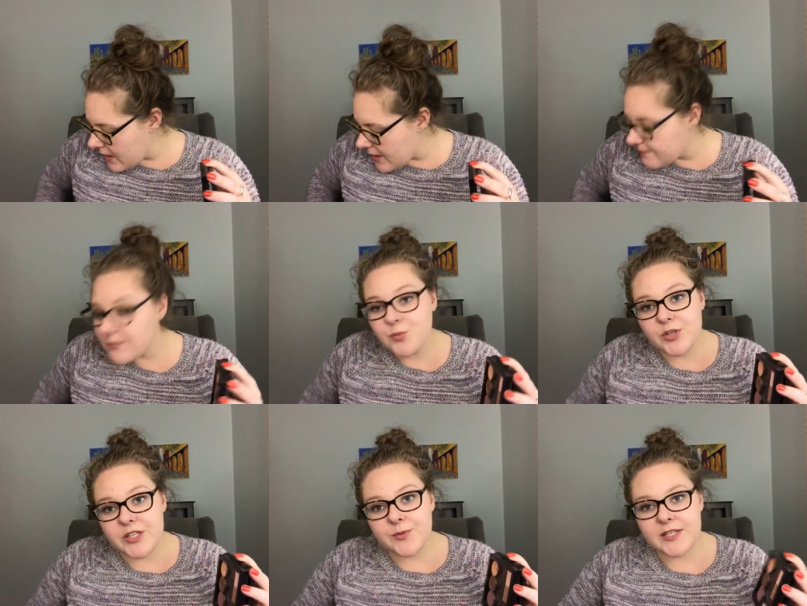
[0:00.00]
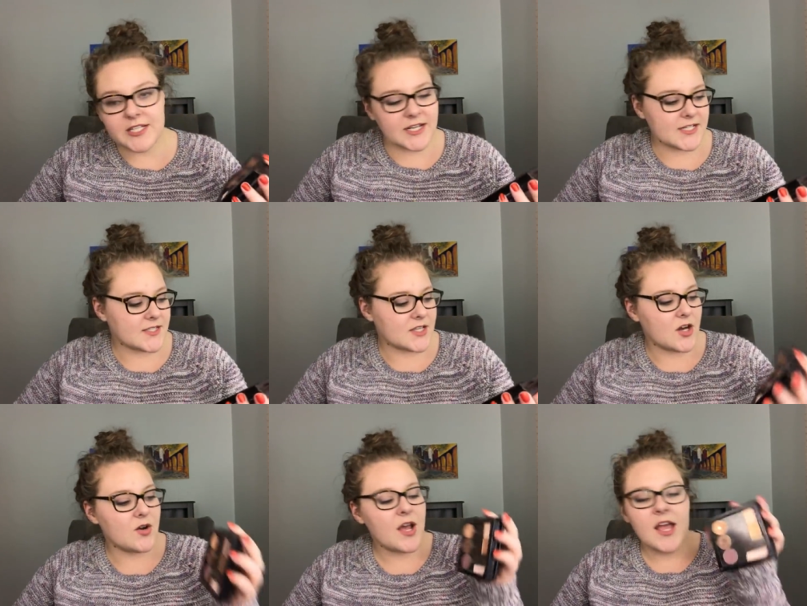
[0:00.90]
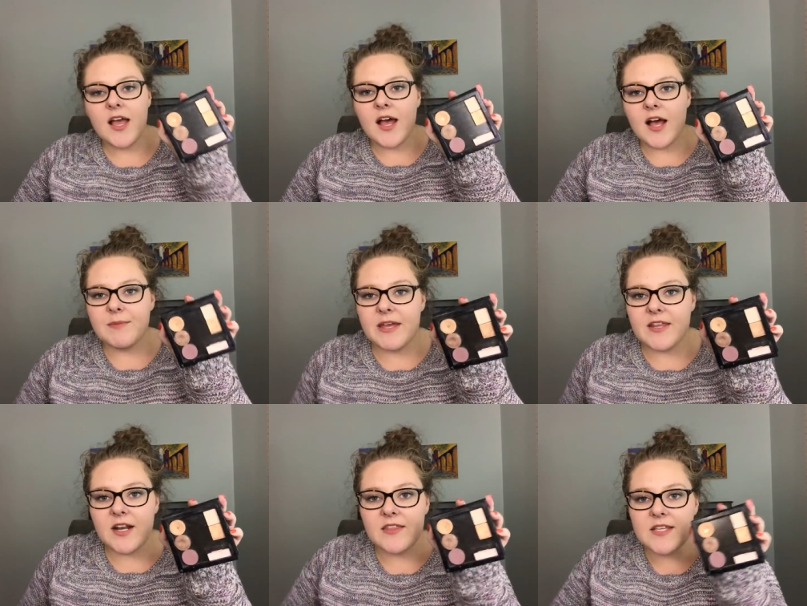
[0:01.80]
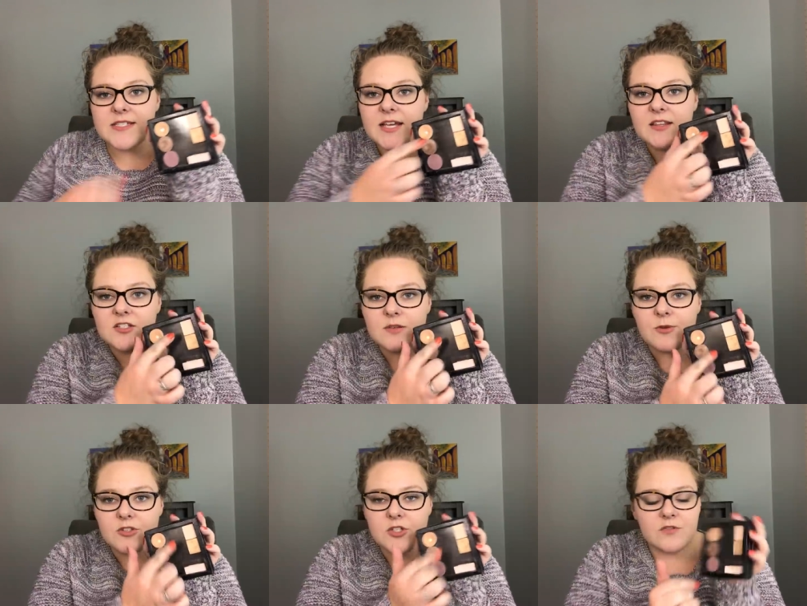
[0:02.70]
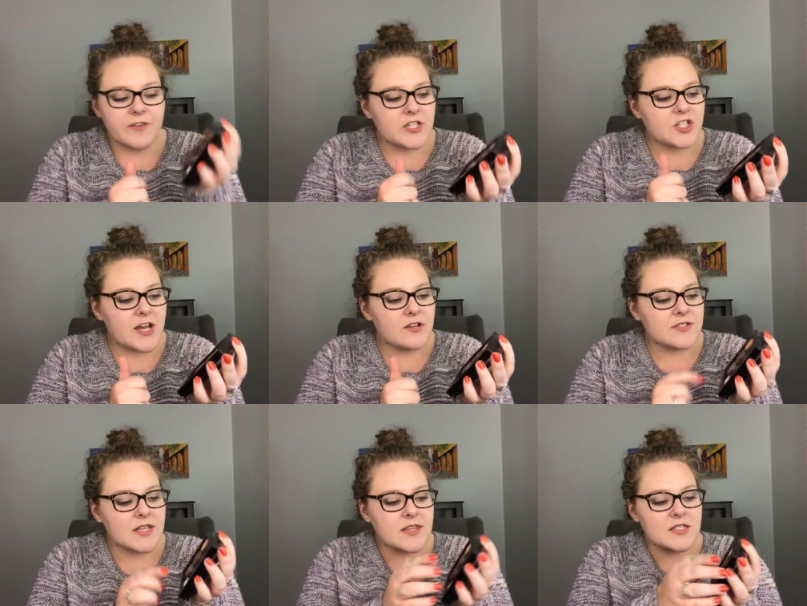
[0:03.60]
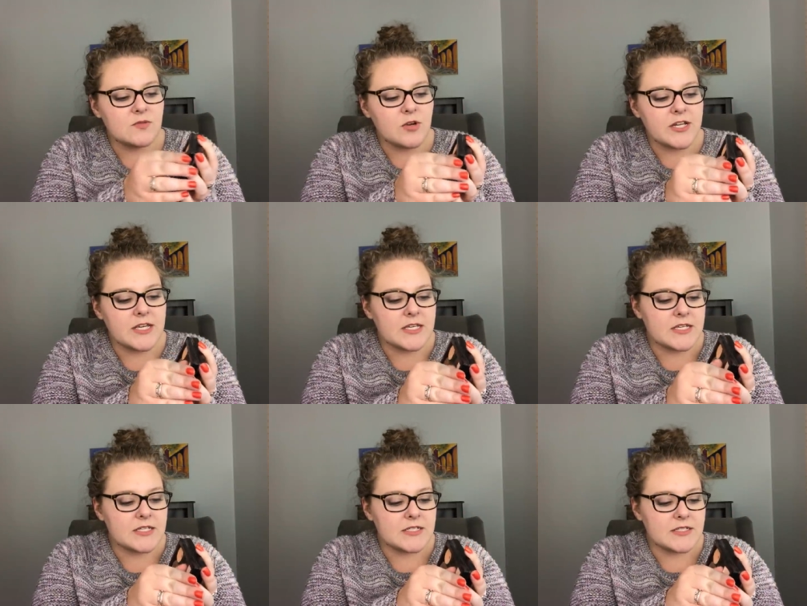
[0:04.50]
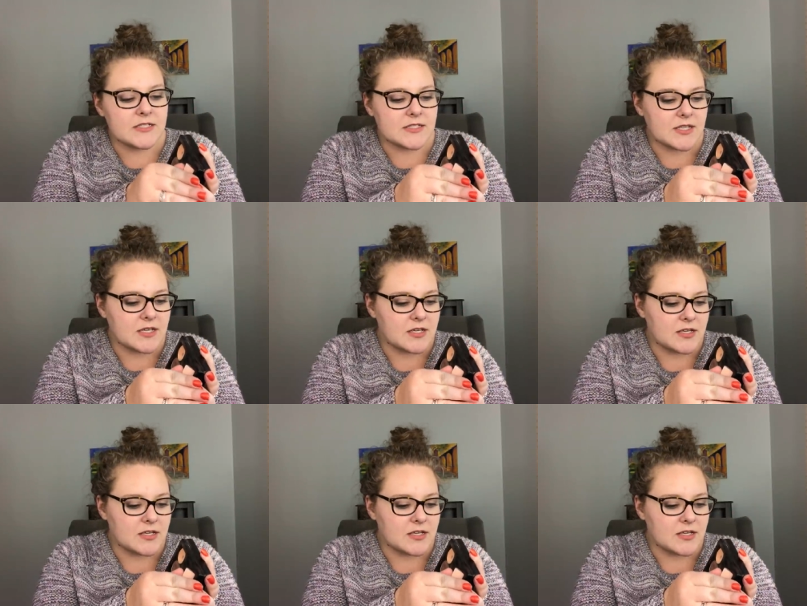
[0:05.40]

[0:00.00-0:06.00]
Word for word: Um, really, really nice though. Um, and then on this side, these are both Too Faced shadows. This one is